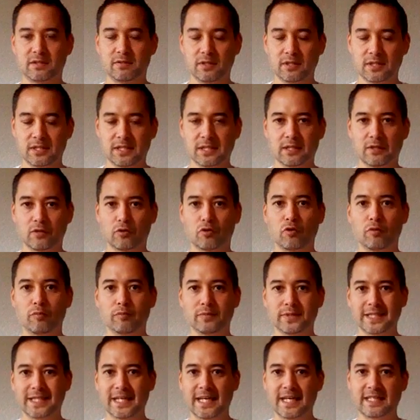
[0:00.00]
until it
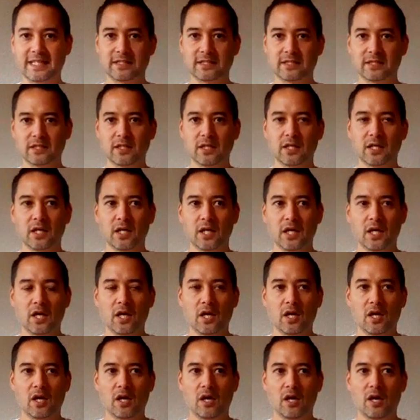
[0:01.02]
comes innate.
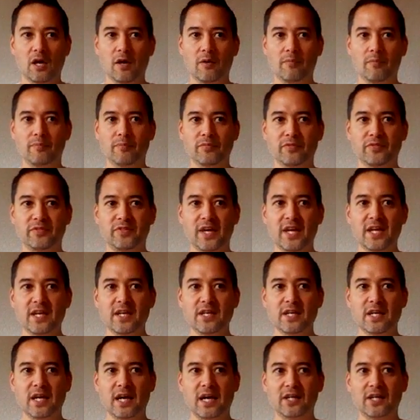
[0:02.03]
Then